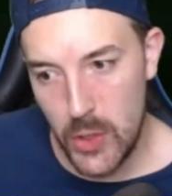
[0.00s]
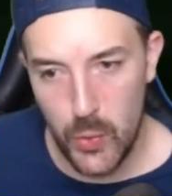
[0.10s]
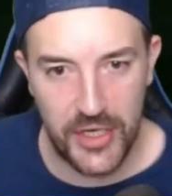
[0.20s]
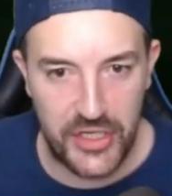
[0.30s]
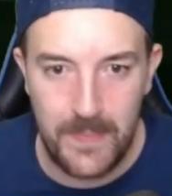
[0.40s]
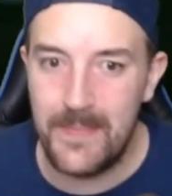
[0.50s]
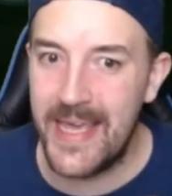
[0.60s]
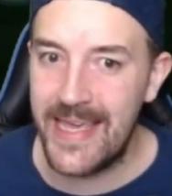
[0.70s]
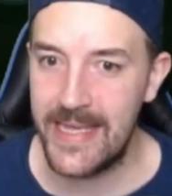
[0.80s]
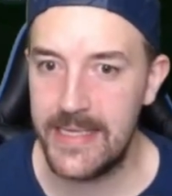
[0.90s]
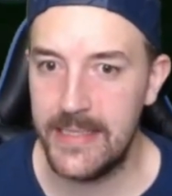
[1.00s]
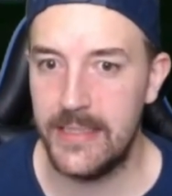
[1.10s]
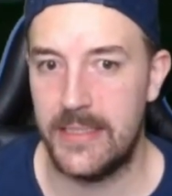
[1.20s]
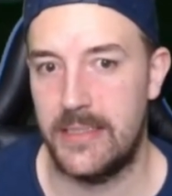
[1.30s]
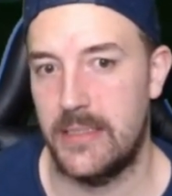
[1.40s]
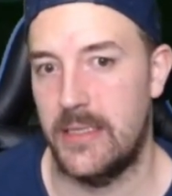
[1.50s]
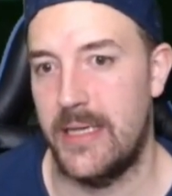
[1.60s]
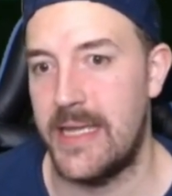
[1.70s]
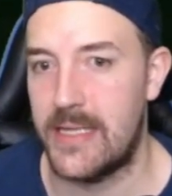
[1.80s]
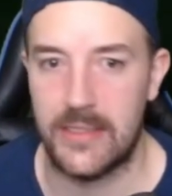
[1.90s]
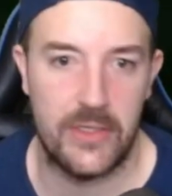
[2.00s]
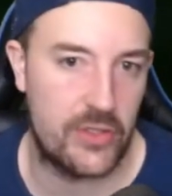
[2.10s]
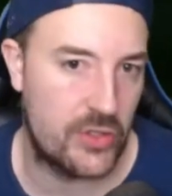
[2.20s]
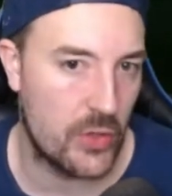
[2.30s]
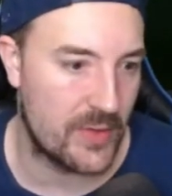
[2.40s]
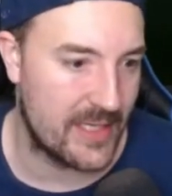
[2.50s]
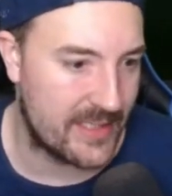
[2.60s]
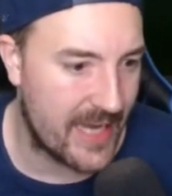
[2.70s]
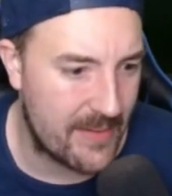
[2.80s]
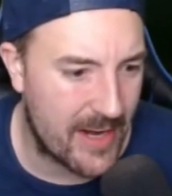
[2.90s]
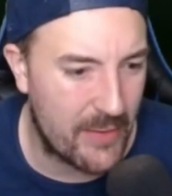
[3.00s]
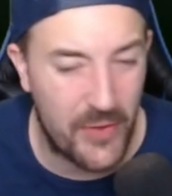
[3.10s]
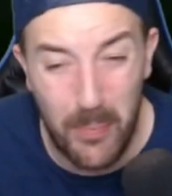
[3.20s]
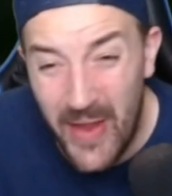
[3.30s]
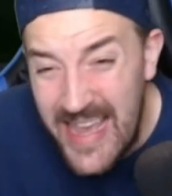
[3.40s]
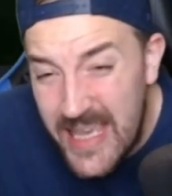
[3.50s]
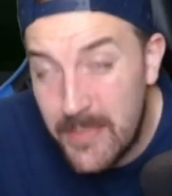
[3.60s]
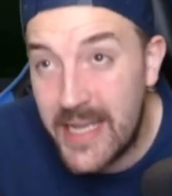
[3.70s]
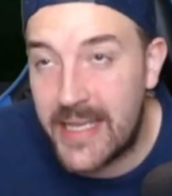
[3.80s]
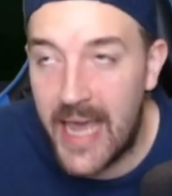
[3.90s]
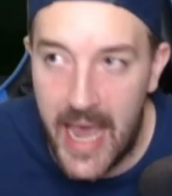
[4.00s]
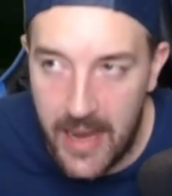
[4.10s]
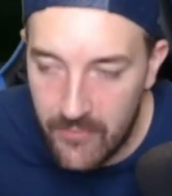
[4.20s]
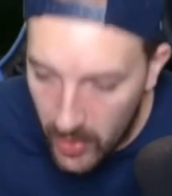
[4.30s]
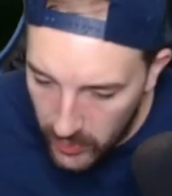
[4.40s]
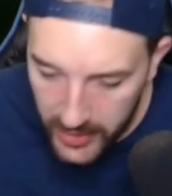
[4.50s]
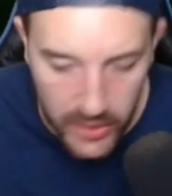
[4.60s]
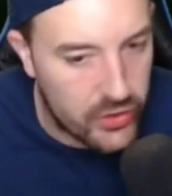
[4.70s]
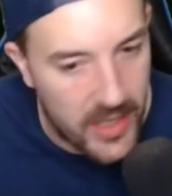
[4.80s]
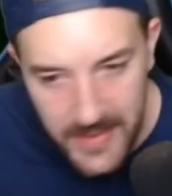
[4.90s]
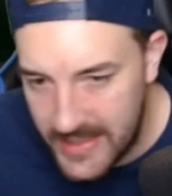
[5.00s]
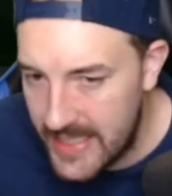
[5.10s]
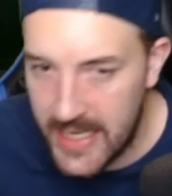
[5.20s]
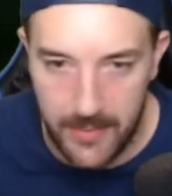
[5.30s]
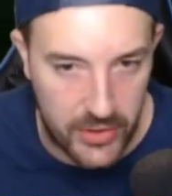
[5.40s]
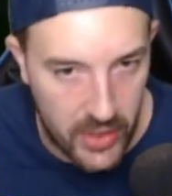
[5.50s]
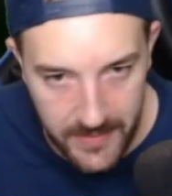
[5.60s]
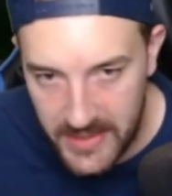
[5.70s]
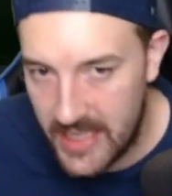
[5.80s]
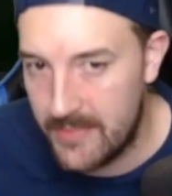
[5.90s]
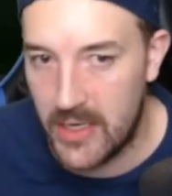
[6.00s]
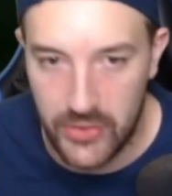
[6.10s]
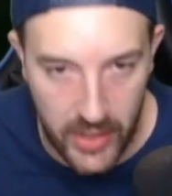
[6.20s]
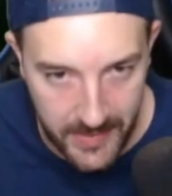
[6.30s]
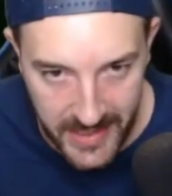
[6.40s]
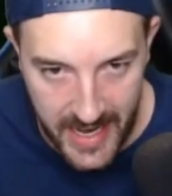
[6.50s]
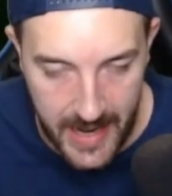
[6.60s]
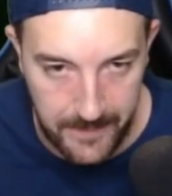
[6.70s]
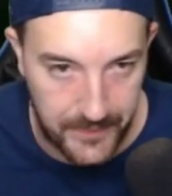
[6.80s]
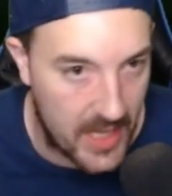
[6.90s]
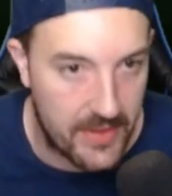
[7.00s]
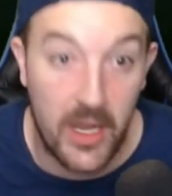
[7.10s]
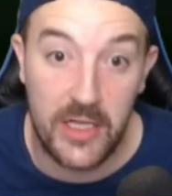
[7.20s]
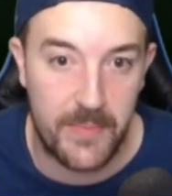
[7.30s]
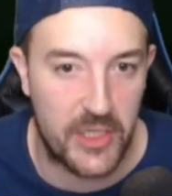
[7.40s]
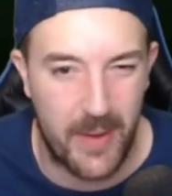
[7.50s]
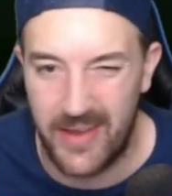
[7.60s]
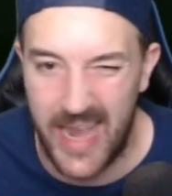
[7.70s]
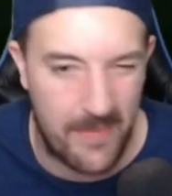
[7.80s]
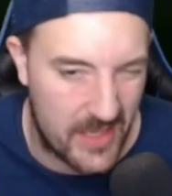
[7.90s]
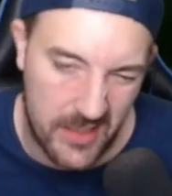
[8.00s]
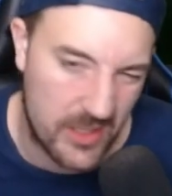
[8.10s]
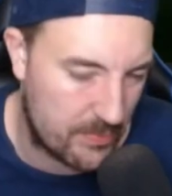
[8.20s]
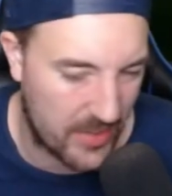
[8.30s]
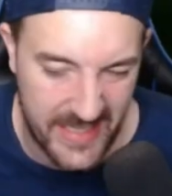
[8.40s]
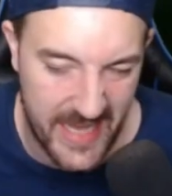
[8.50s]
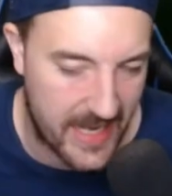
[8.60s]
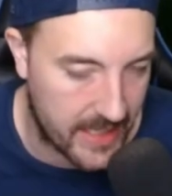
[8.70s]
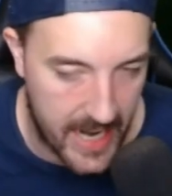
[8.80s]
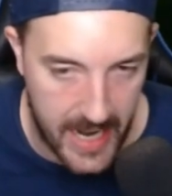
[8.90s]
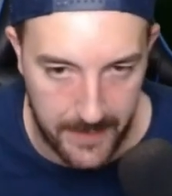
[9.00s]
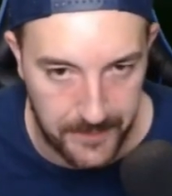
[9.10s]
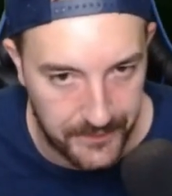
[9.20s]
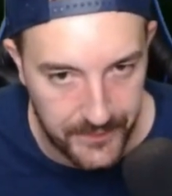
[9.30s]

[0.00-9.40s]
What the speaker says: which means he doesn't suit this team. Now, if you're playing him in a cam role, like I tried him in CDM, I tried him in centre mid, I tried him in cam. The other card's much better in cam. This card's pretty dead in cam.